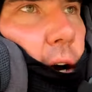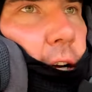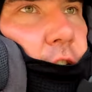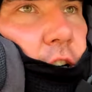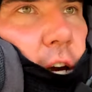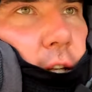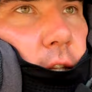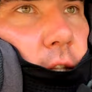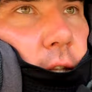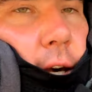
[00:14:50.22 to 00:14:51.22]
I checked
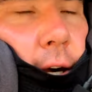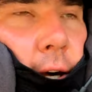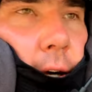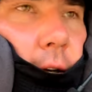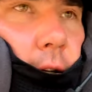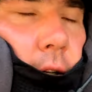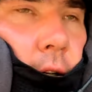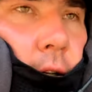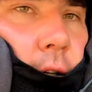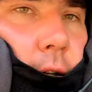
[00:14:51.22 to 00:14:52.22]
the
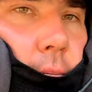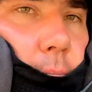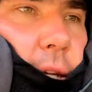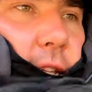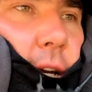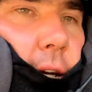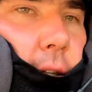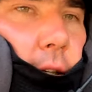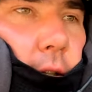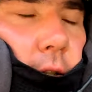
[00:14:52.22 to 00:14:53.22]
median,
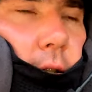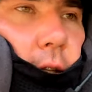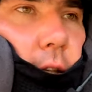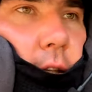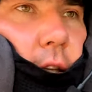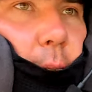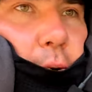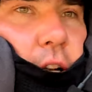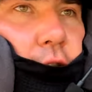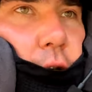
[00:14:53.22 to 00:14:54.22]

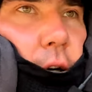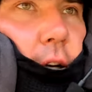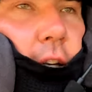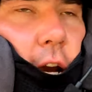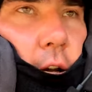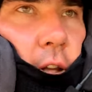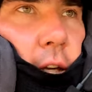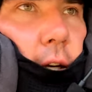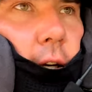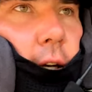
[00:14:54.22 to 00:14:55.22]
temperature
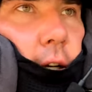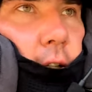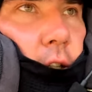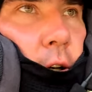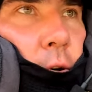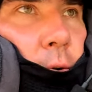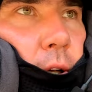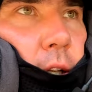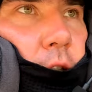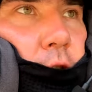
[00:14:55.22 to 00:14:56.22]
yearly. So
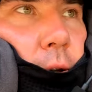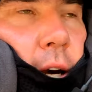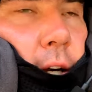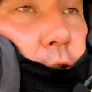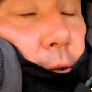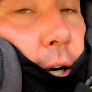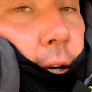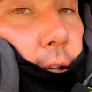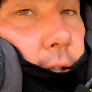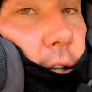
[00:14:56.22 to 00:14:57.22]
in
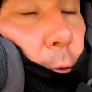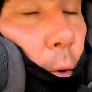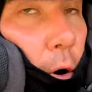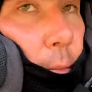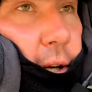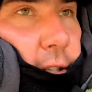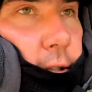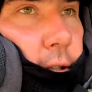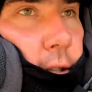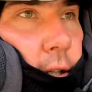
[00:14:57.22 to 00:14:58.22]
July is the warmest
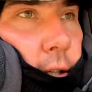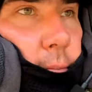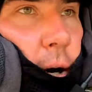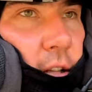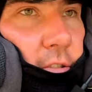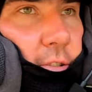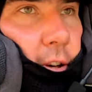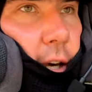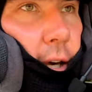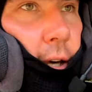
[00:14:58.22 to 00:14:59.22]
month,
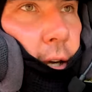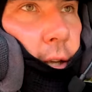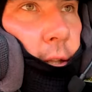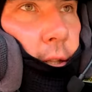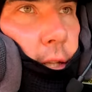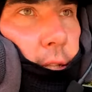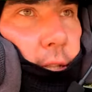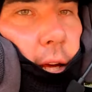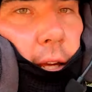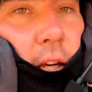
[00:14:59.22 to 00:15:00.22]
and
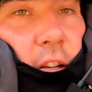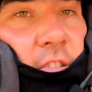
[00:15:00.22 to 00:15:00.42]
it's like